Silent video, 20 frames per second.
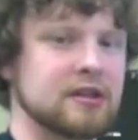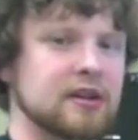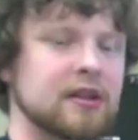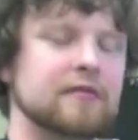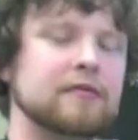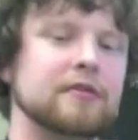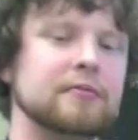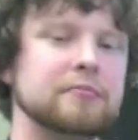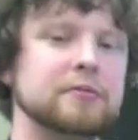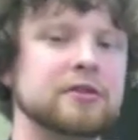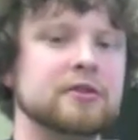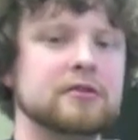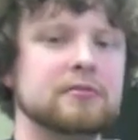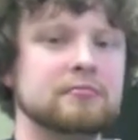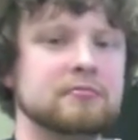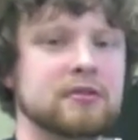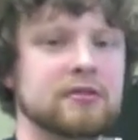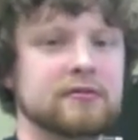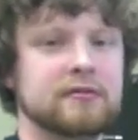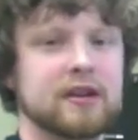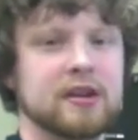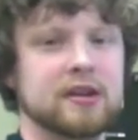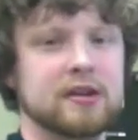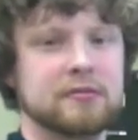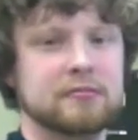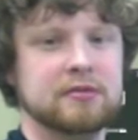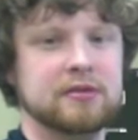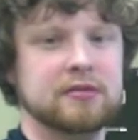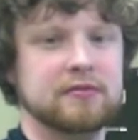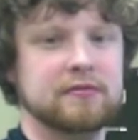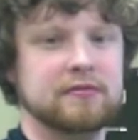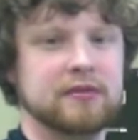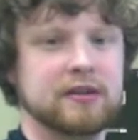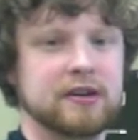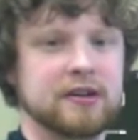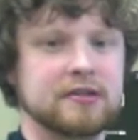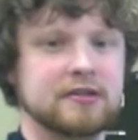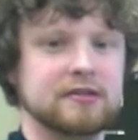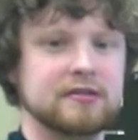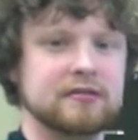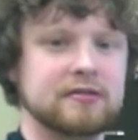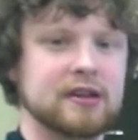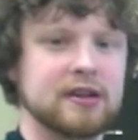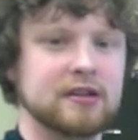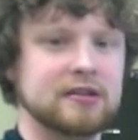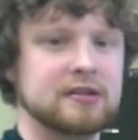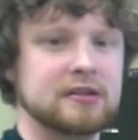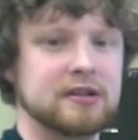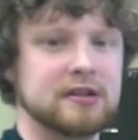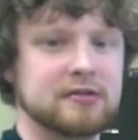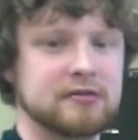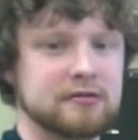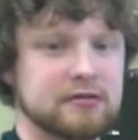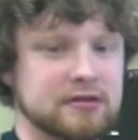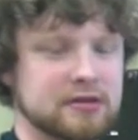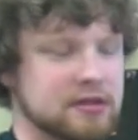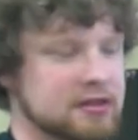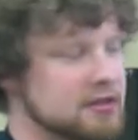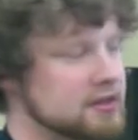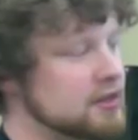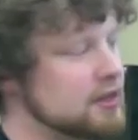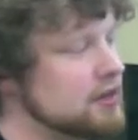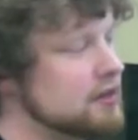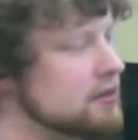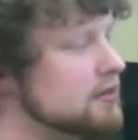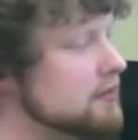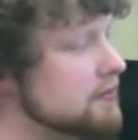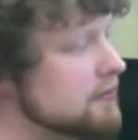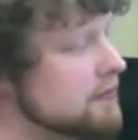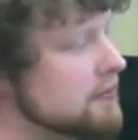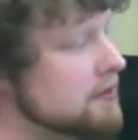If you just move that up 2 frets, you got an interesting kind of